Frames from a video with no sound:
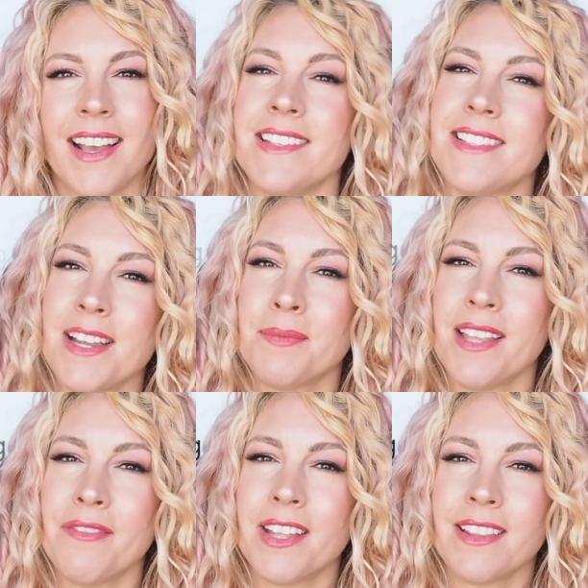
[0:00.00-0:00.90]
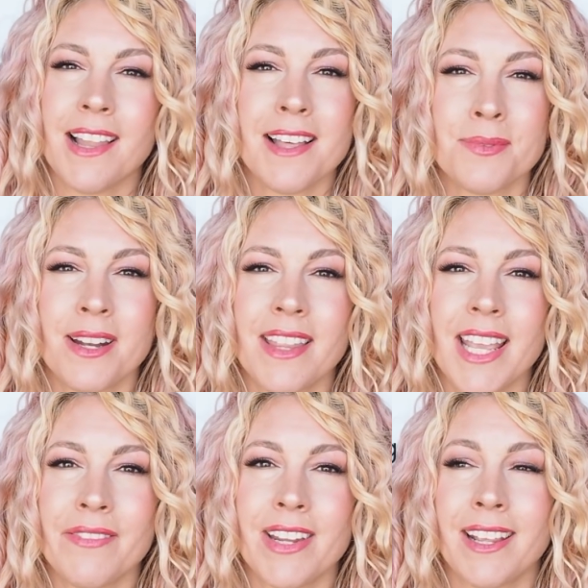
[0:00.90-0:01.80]
And step seven, last one in
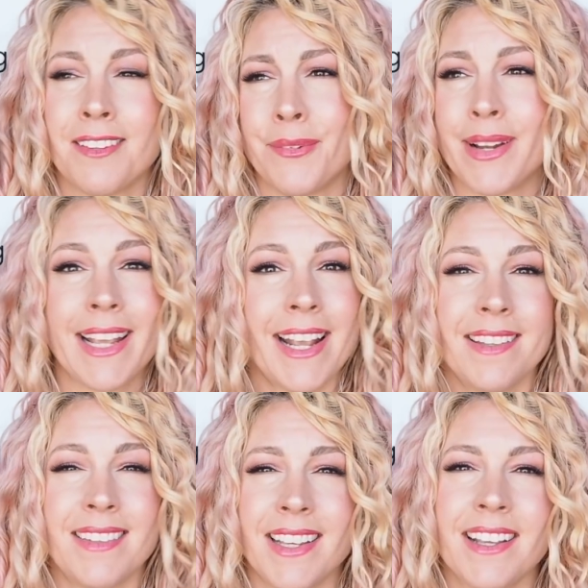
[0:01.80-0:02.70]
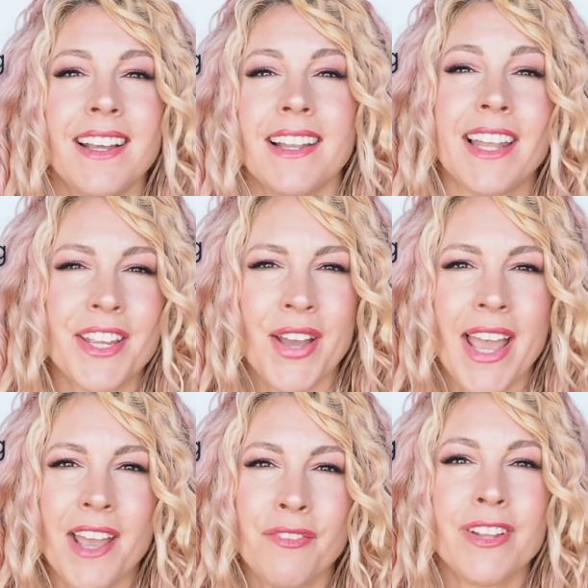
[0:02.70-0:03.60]
the evening, is really easy. Let your
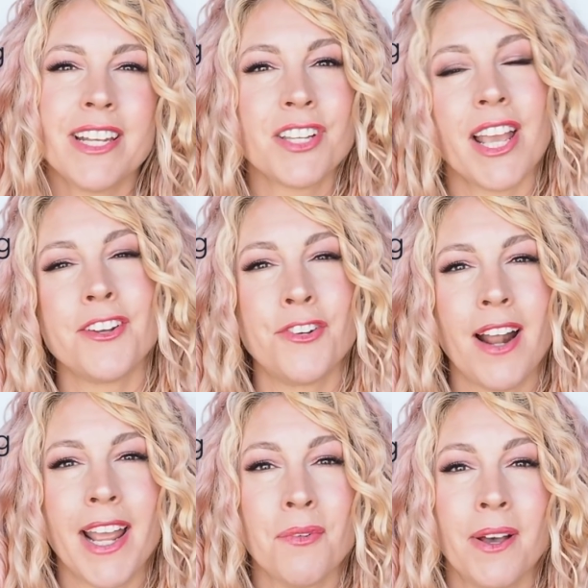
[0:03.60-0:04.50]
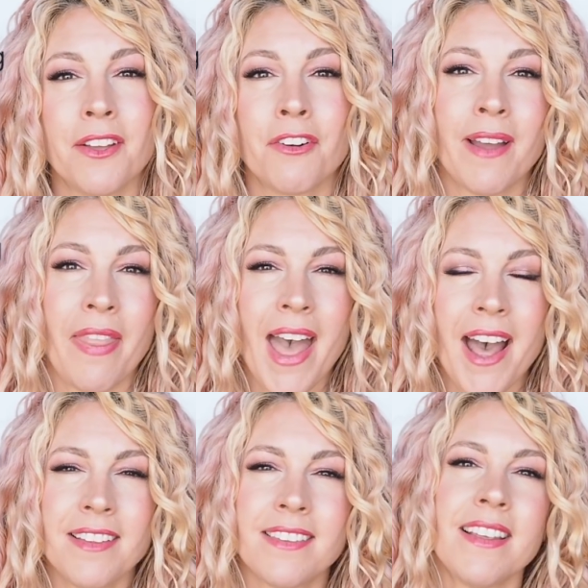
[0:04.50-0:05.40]
hair finish air drying while you're around the
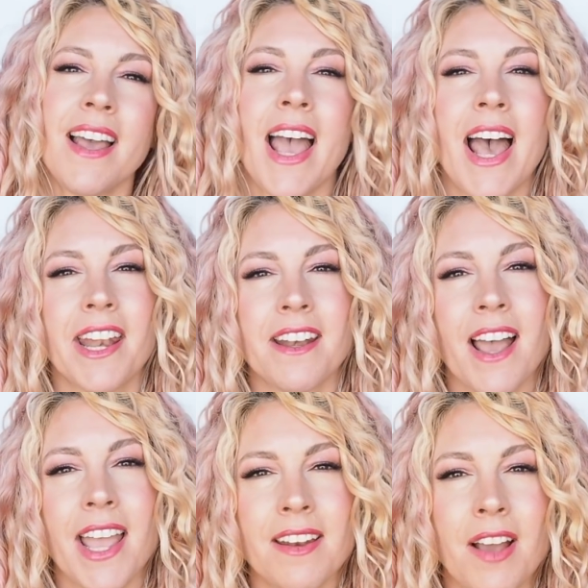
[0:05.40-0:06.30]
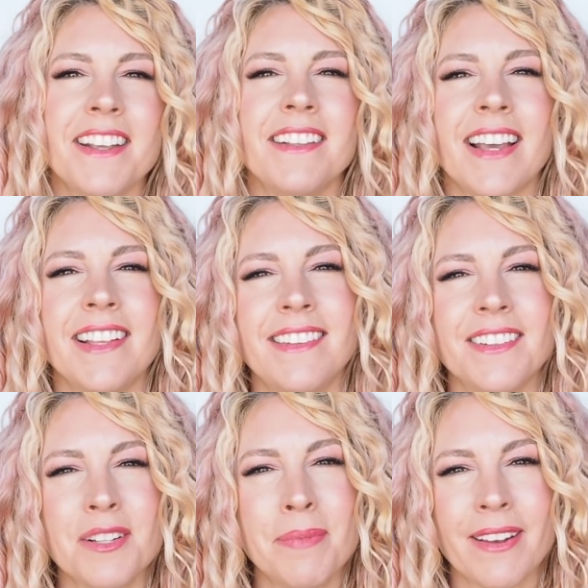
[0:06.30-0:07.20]
house, and at night I use a
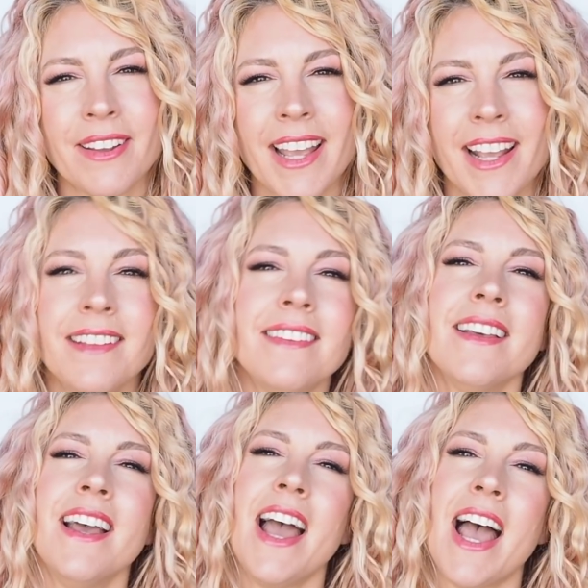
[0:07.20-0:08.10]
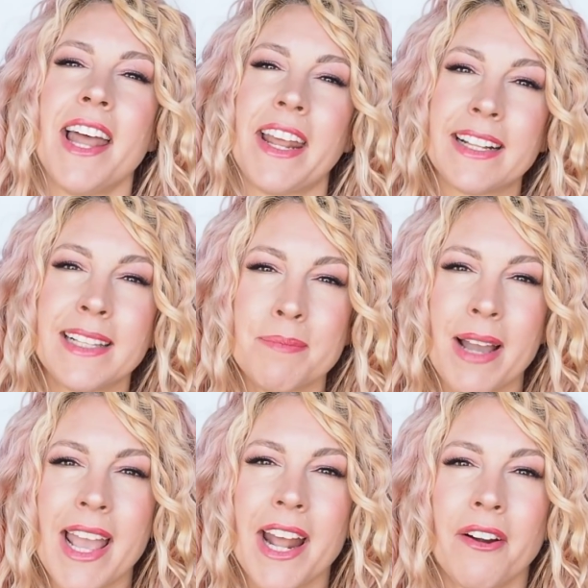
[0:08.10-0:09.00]
silk pillowcase and I clip
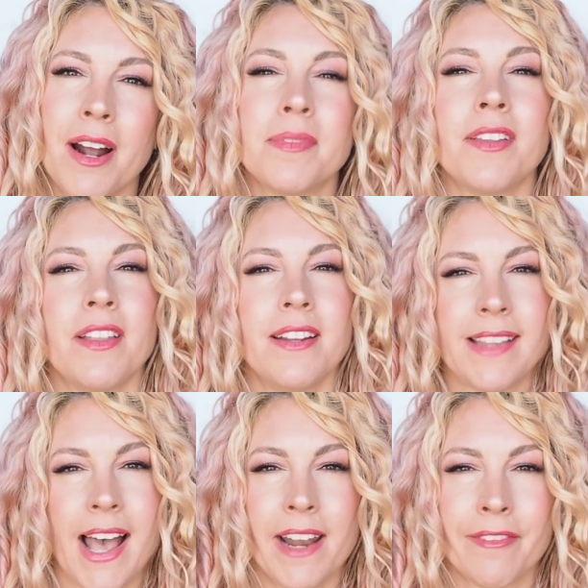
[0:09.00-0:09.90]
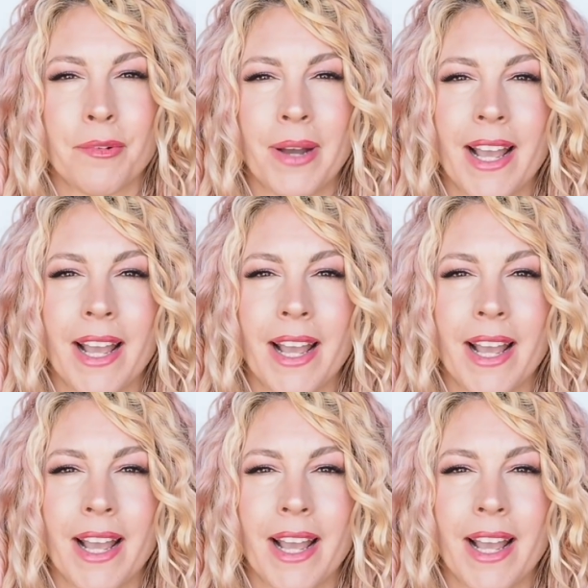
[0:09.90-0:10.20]
my hair up so that it's out of the